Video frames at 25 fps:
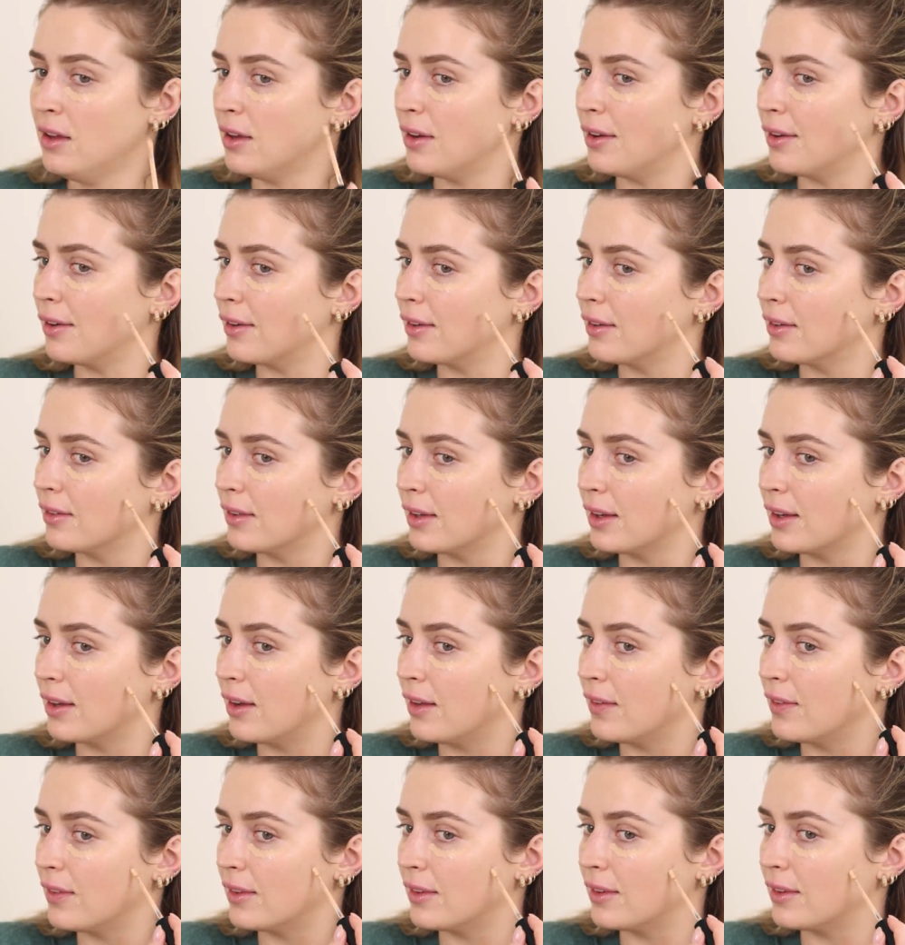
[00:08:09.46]
here, like
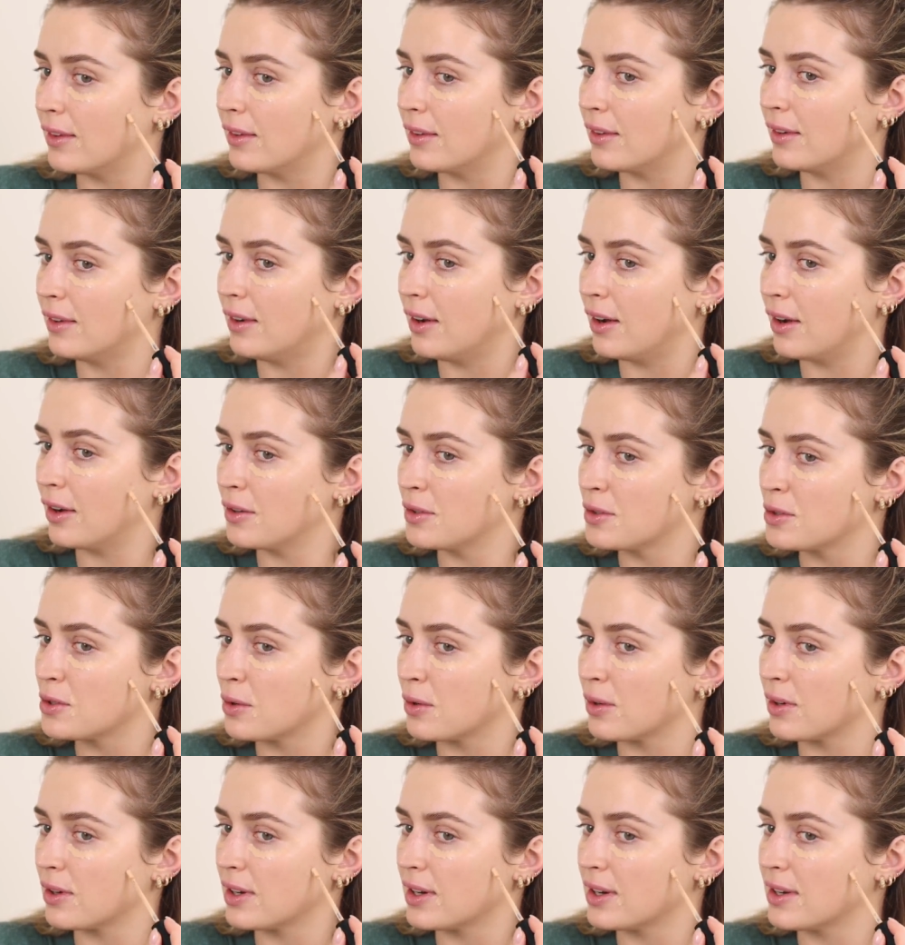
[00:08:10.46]
on the
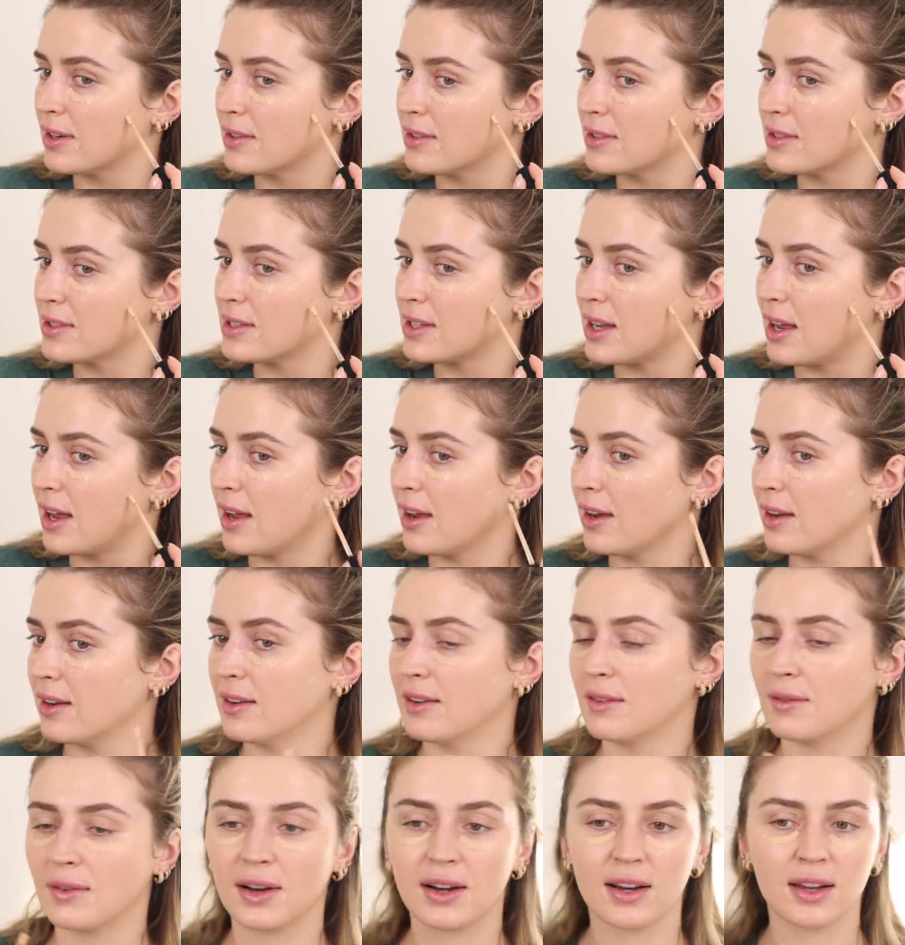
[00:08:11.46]
contoury
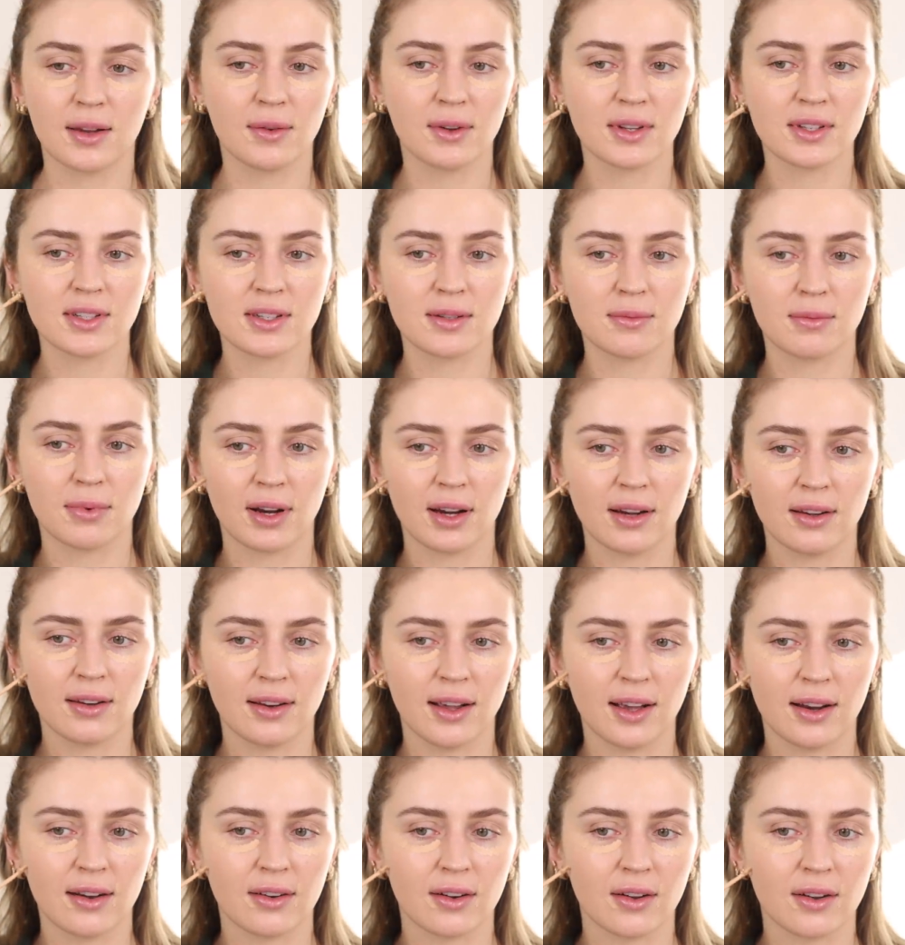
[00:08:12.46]
side where he wants to brighten.
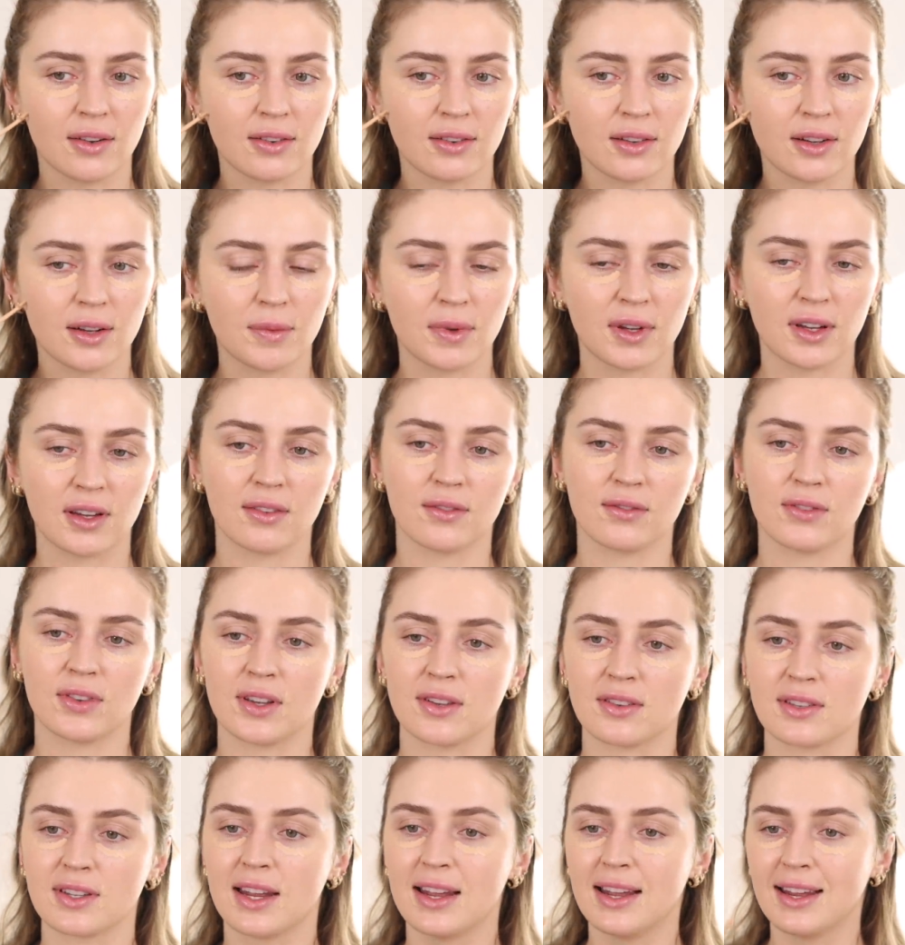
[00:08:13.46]
I don't know. I was a little bit
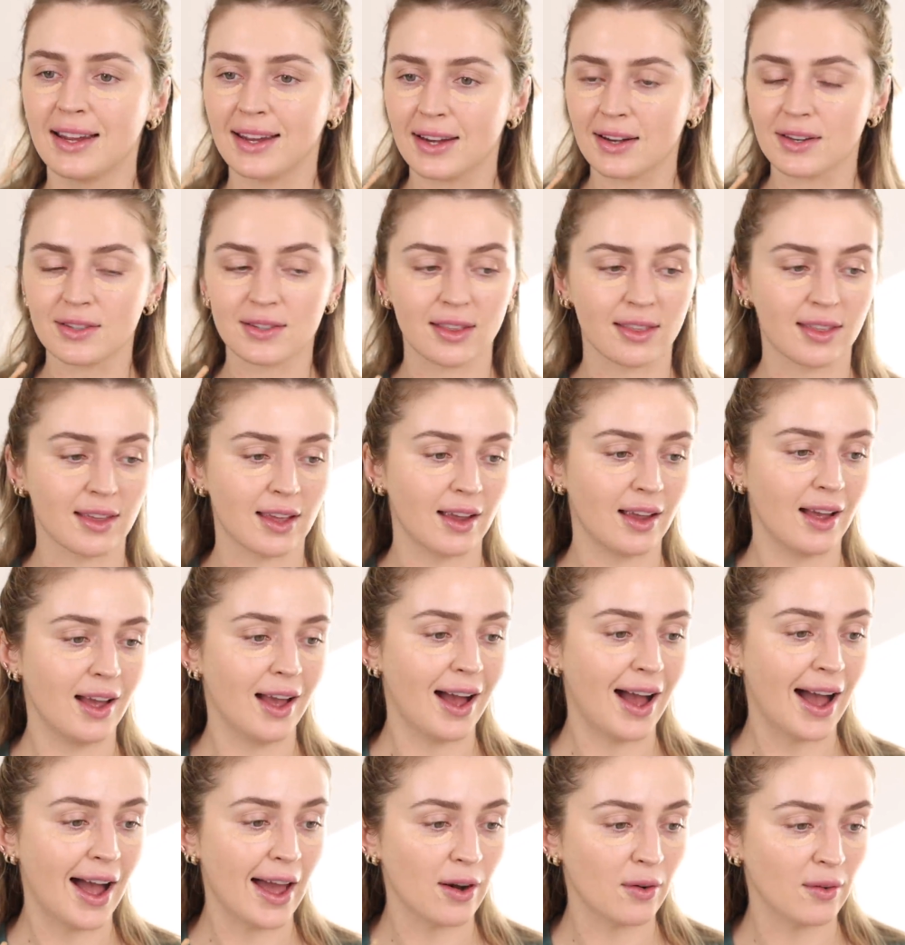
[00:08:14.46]
confused. Here's the thing.
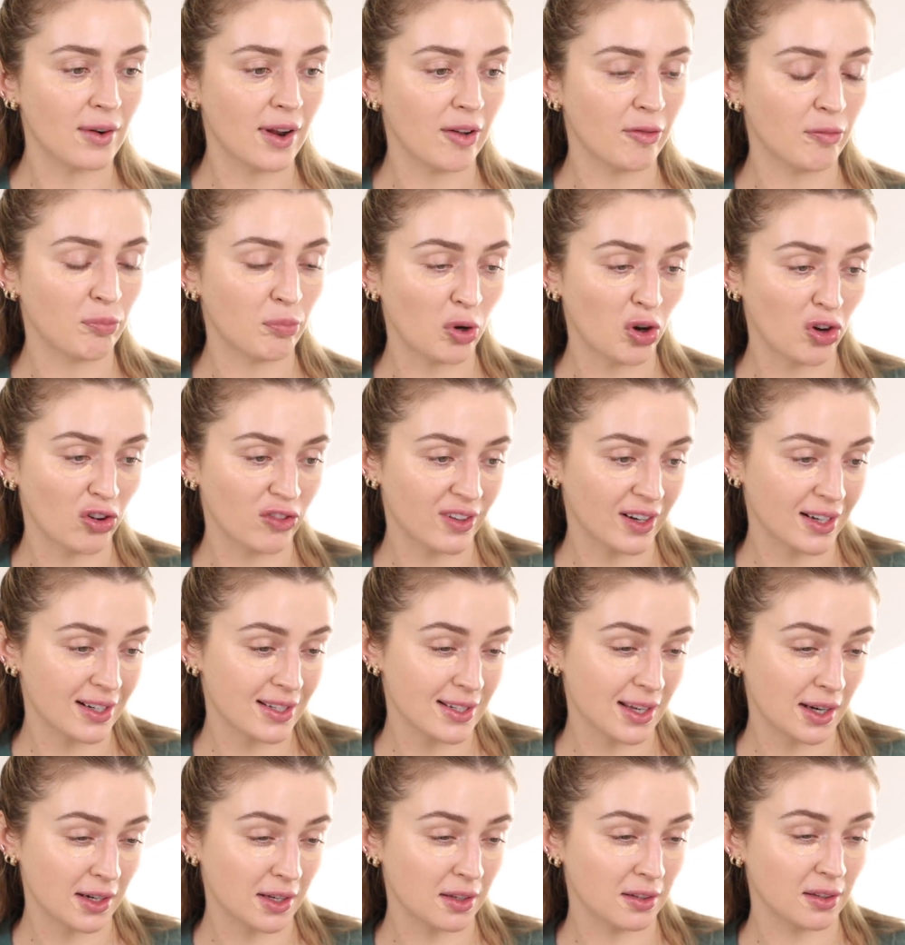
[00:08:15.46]
I don't have perfect
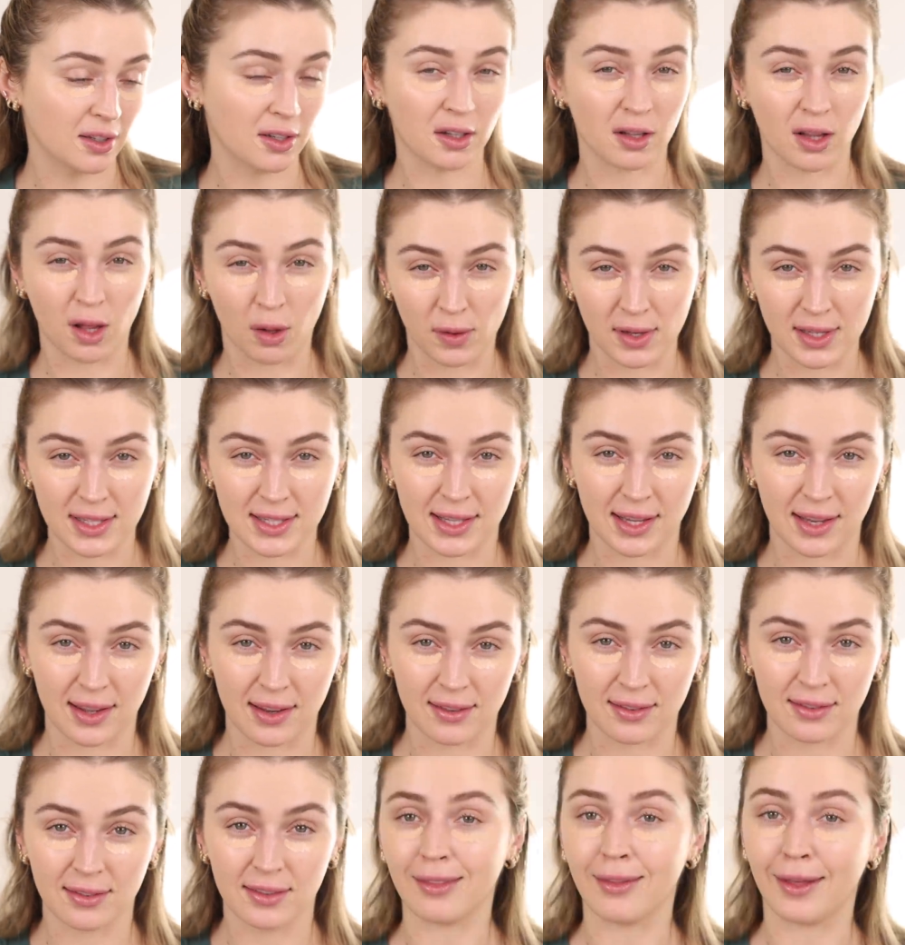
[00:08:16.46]
succulent glowing
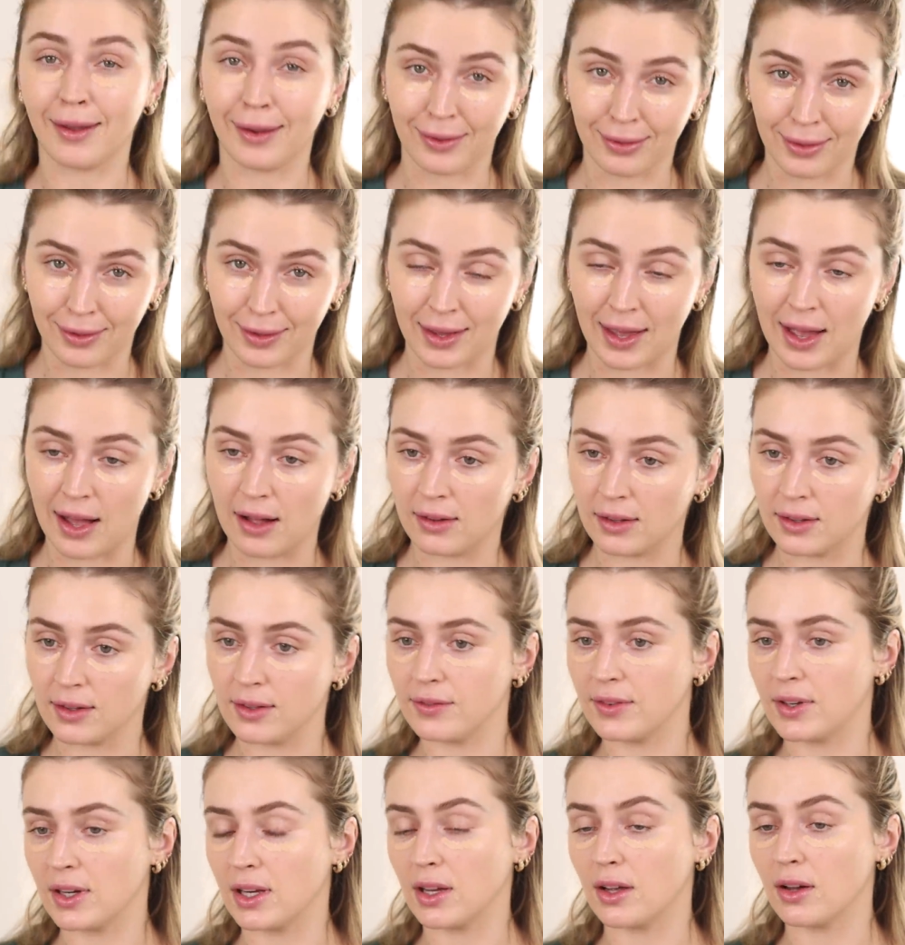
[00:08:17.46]
skin like the gal in the
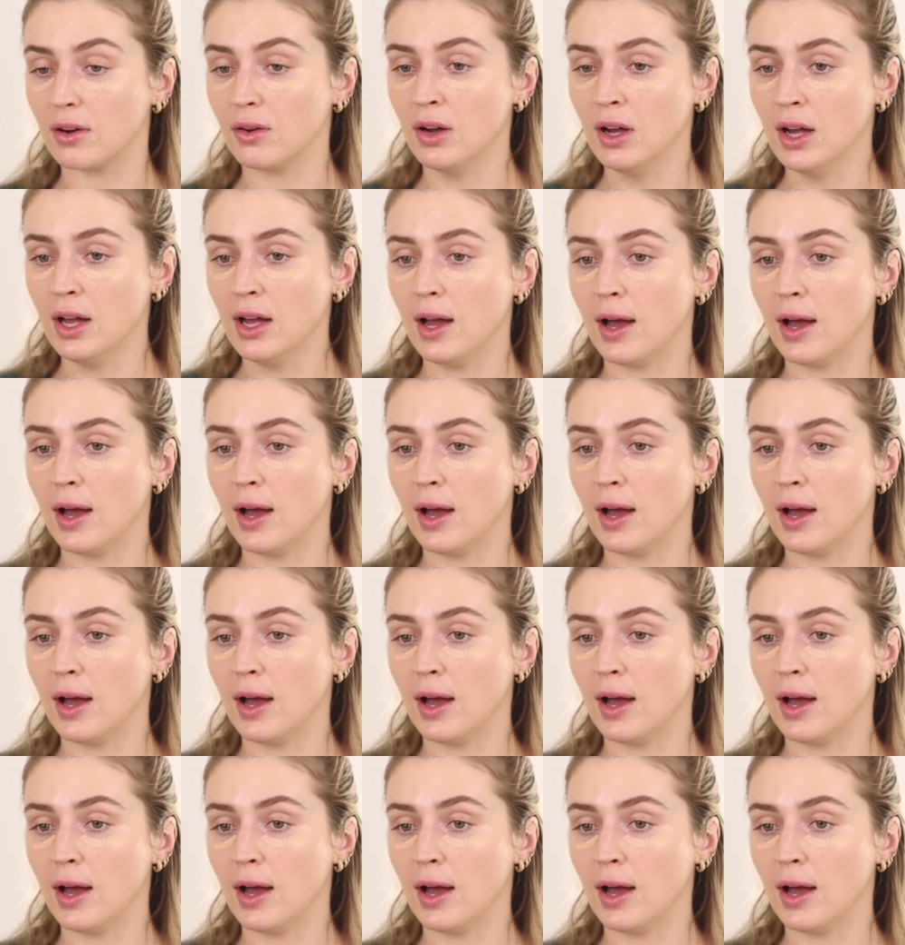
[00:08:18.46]
video.